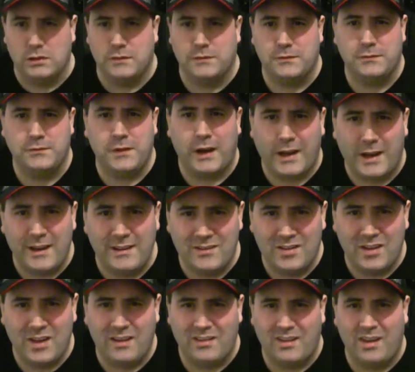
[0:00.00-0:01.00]
fucking
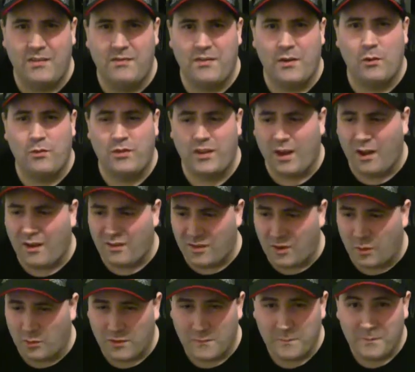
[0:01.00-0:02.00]
dirty, filthy
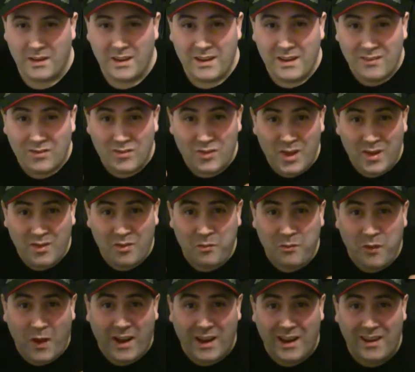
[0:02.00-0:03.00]
arseholes. This
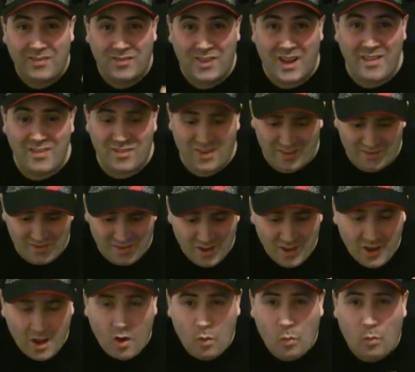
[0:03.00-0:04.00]
fucking dentist
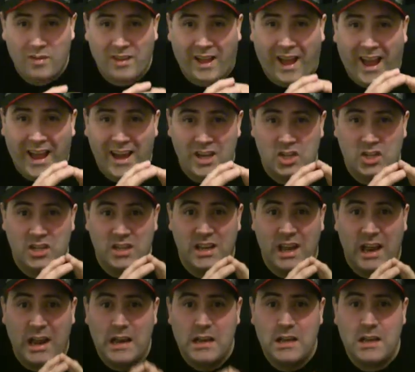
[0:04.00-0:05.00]
was
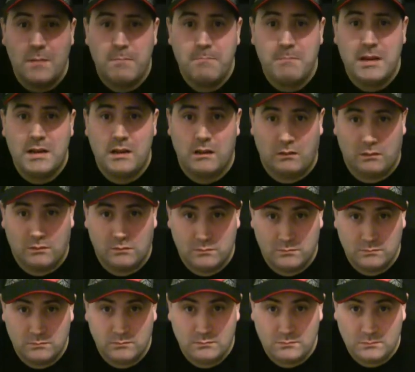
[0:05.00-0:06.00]
actually in the middle
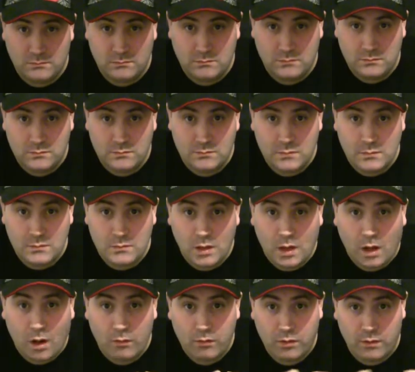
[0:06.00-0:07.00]

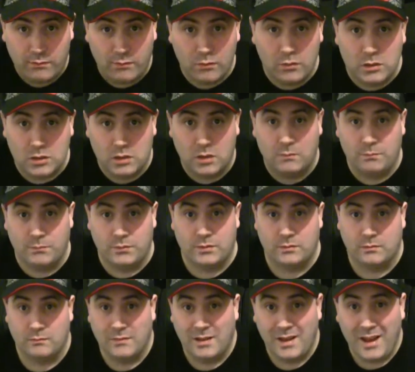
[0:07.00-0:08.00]
of the 4 shops.
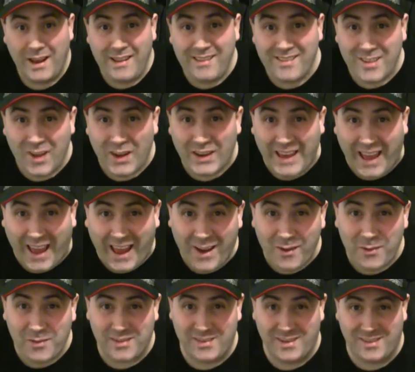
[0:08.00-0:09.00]
Inside a
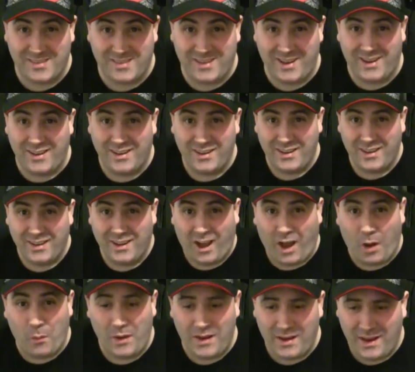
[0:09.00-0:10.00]
housing estate.
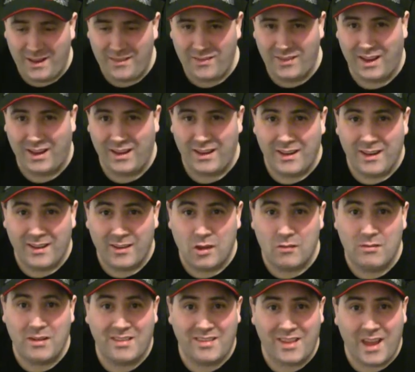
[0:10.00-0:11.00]
I went in there. The
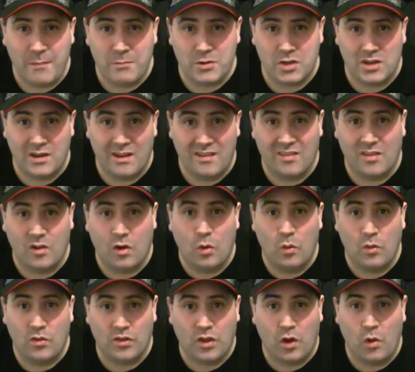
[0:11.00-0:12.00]
receptionist
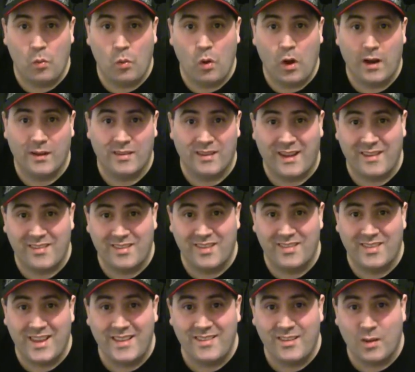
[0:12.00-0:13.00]
also worked as the
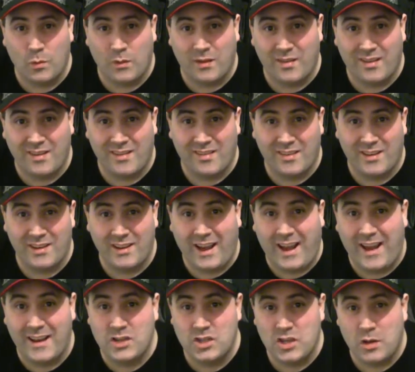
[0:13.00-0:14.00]
dental assistant
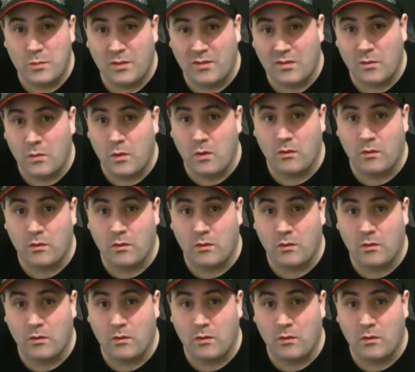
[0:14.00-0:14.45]
and she was